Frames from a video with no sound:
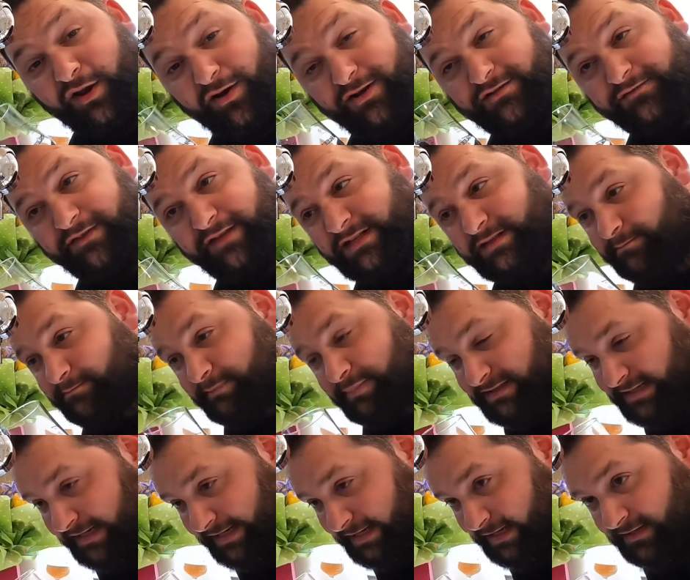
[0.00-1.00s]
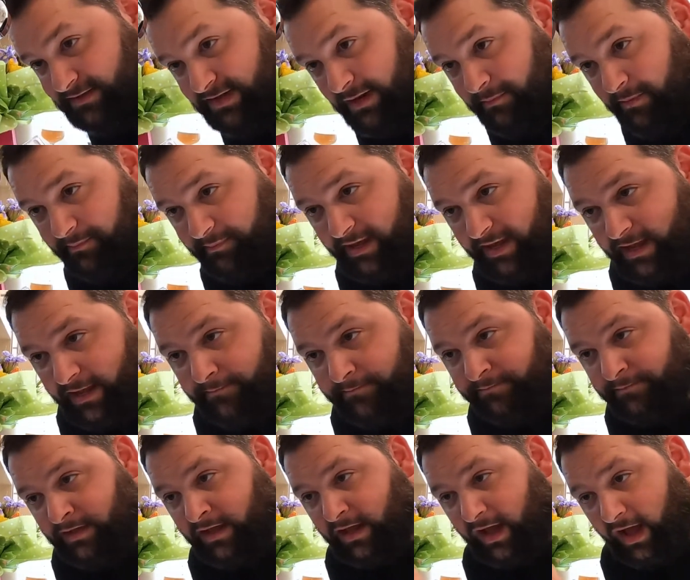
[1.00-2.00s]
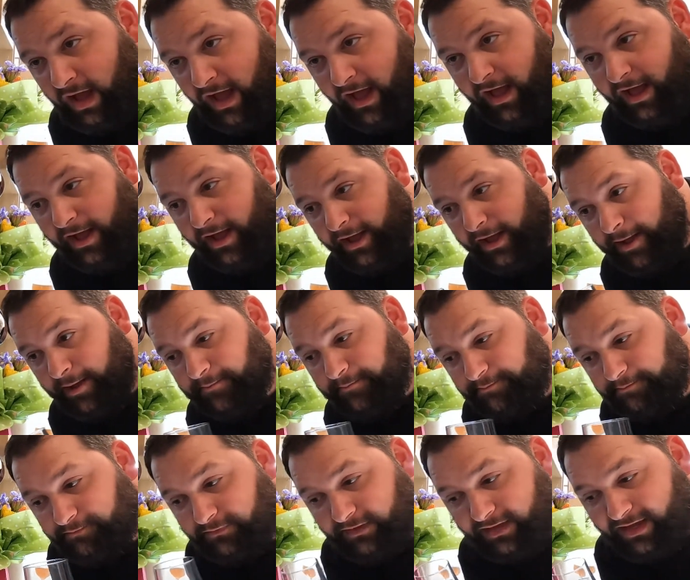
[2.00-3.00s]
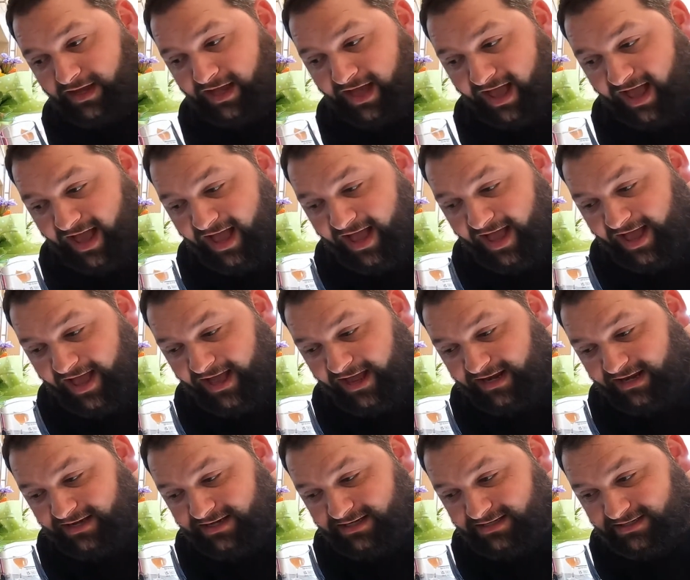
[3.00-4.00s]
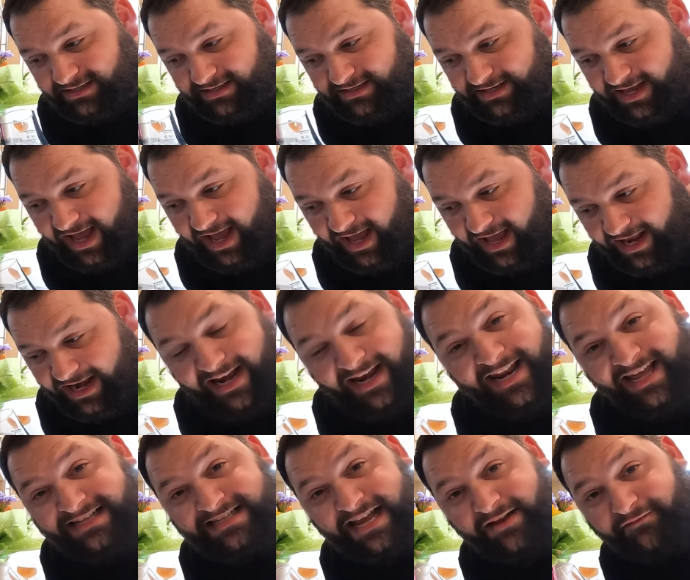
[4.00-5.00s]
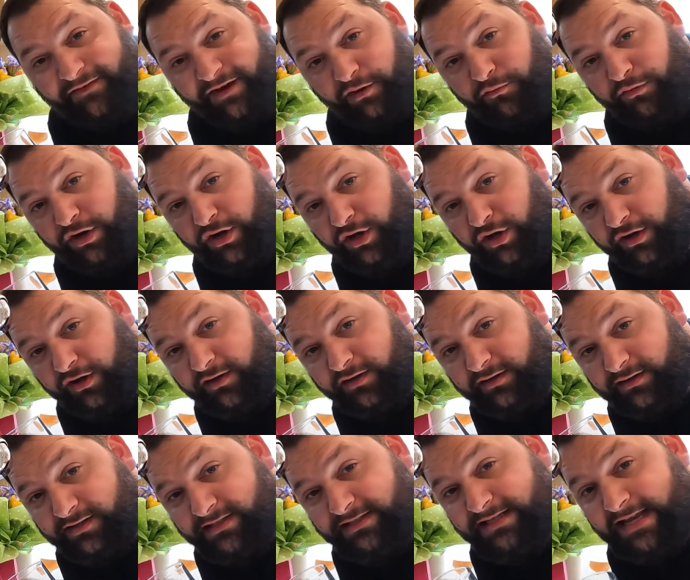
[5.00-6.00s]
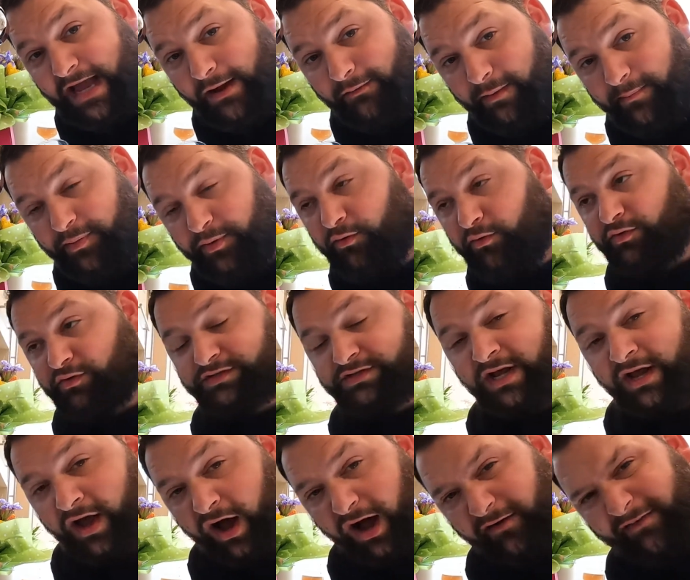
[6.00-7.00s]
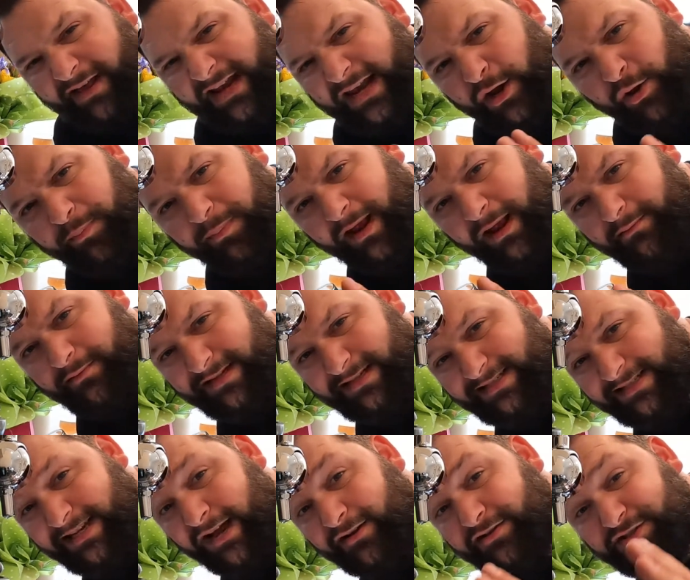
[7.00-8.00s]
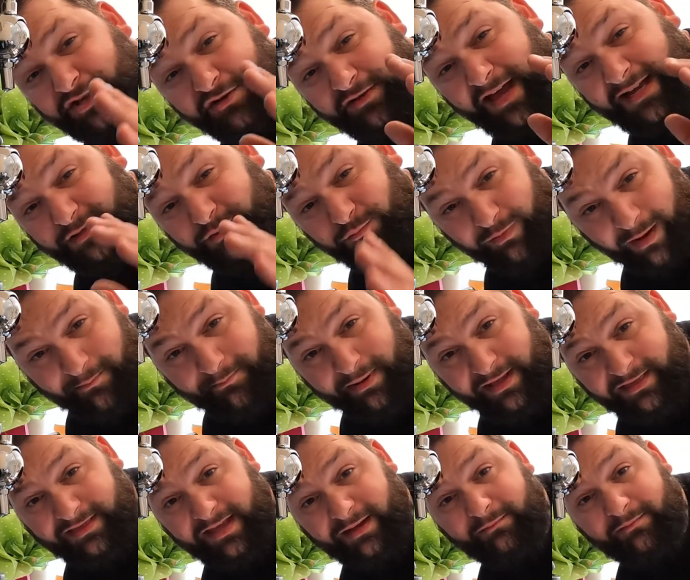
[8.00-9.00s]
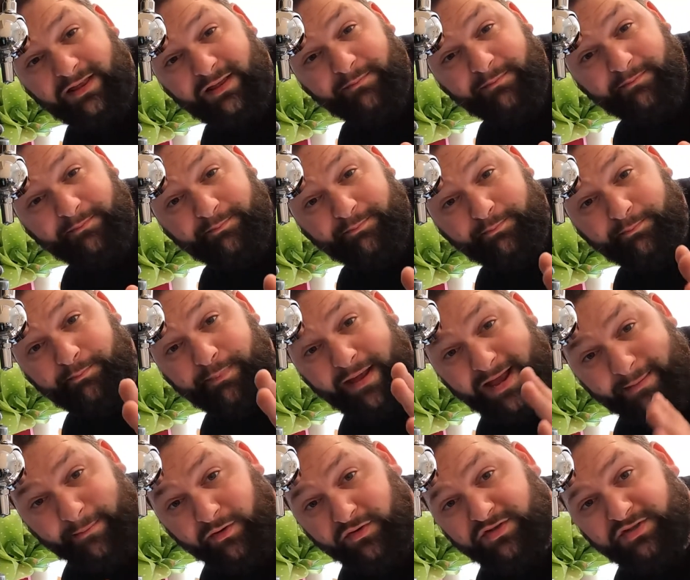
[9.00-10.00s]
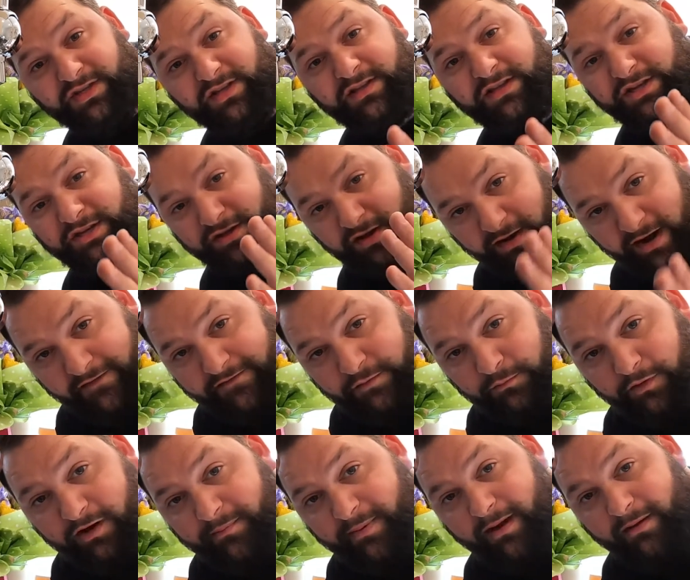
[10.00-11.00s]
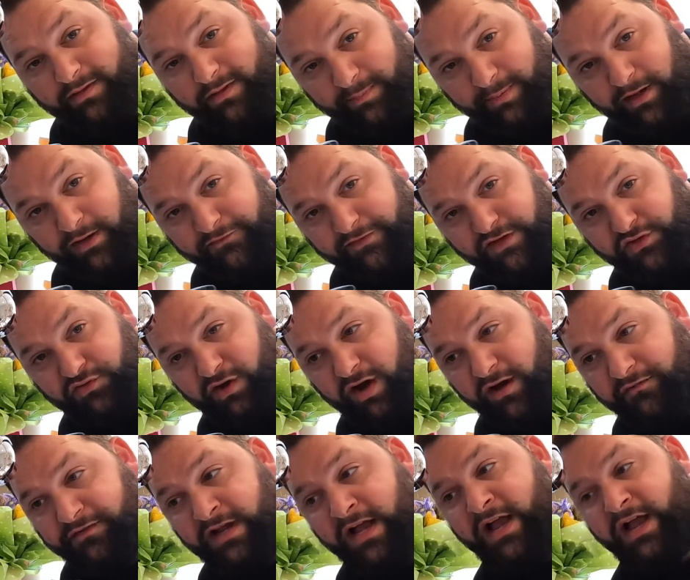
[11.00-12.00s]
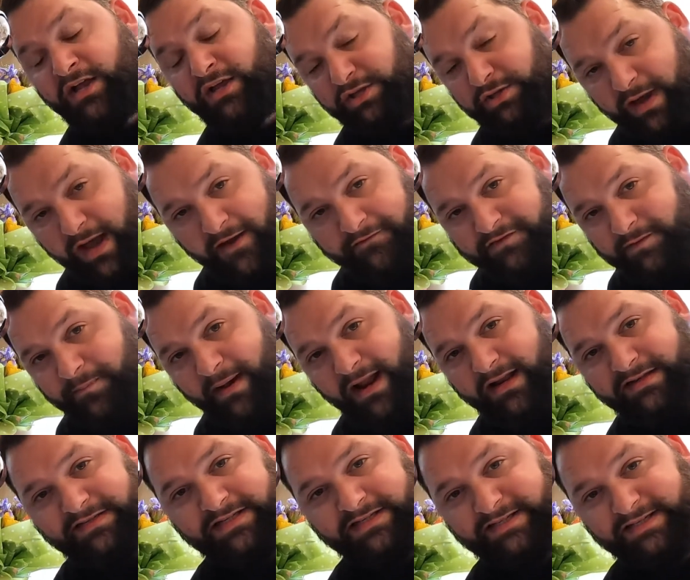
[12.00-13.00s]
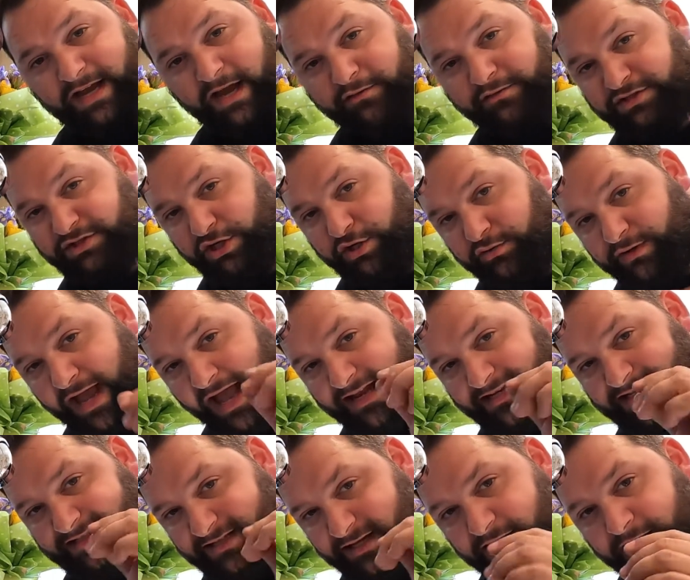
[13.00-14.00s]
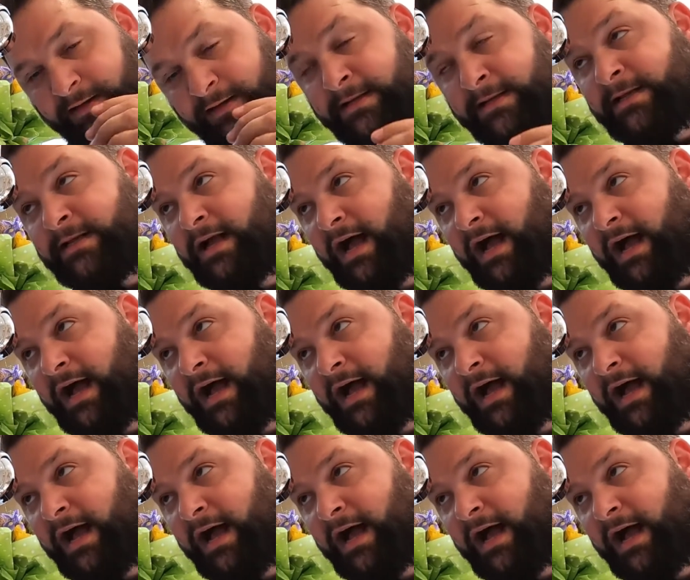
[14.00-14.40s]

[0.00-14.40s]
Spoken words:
glass for this particular type of beer. And yeah, let's have a little look. Let's see how it pours. I've had a little play with the CO2. That is one big thing with a Beer Monster that you don't have to worry about with the perfect draft. You have to balance the CO2 canister.